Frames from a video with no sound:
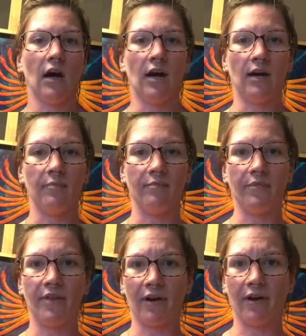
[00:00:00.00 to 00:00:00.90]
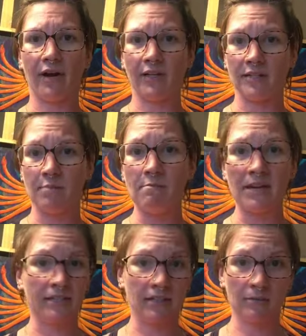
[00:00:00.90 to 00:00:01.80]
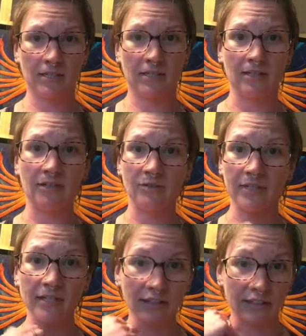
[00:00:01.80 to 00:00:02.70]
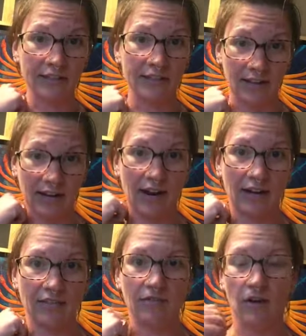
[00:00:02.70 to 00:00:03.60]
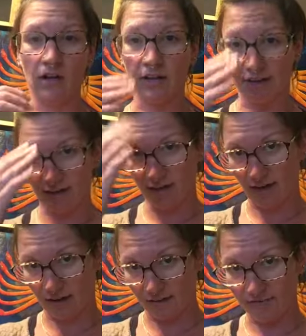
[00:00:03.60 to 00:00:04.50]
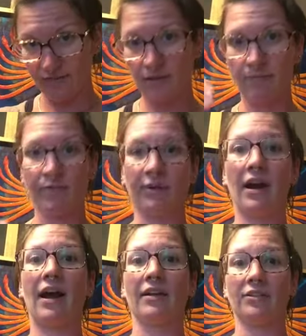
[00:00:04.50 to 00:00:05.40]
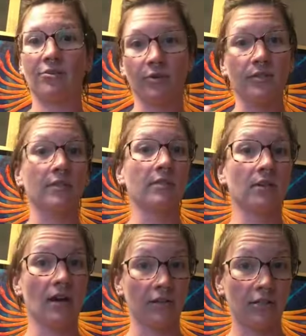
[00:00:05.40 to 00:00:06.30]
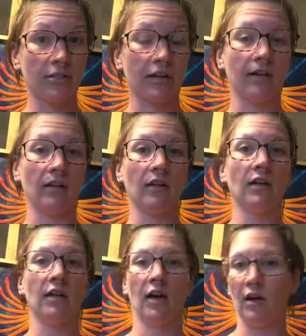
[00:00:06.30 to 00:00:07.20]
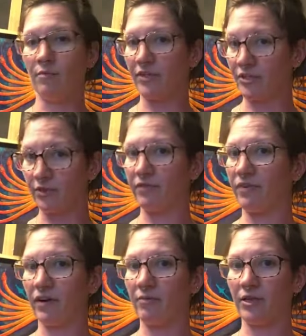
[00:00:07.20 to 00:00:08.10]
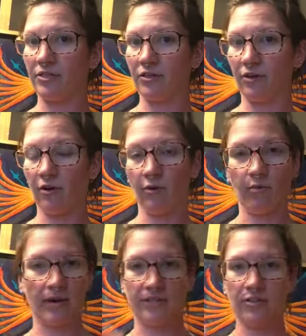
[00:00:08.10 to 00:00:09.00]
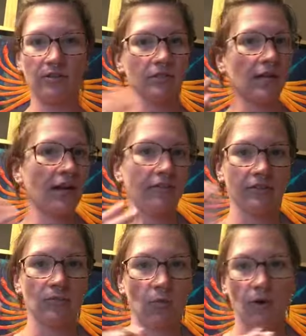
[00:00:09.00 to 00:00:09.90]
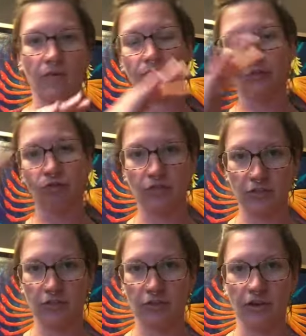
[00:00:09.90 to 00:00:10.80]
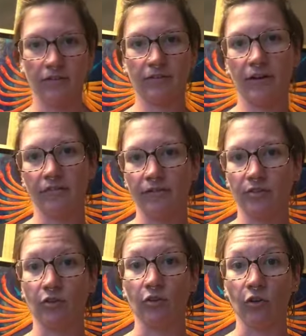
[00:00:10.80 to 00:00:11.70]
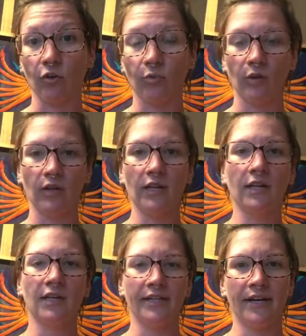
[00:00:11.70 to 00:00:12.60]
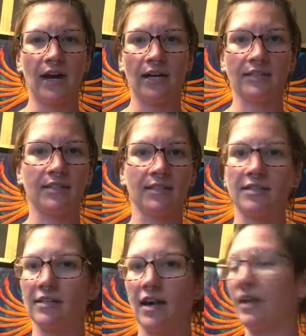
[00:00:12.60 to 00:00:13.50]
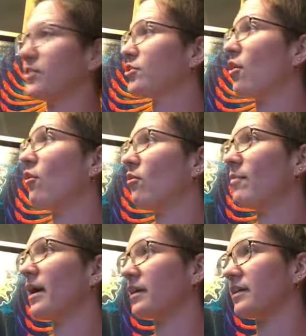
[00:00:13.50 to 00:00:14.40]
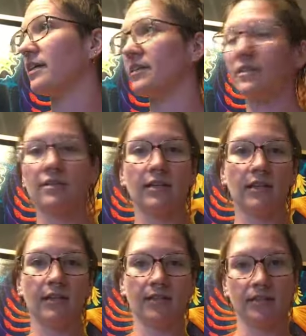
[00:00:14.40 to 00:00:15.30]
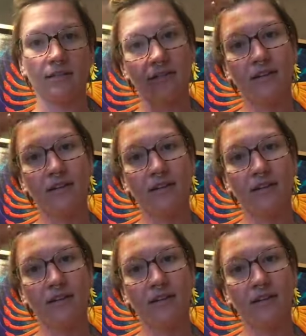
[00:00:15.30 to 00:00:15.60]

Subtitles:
There is amazing whiskey in New Zealand. They kind of tip their hat towards a Scotch style, but do it very much in their own way. So there's kind of this wonderful tradition of kind of this global nod to Scotch. Oh my goodness, he is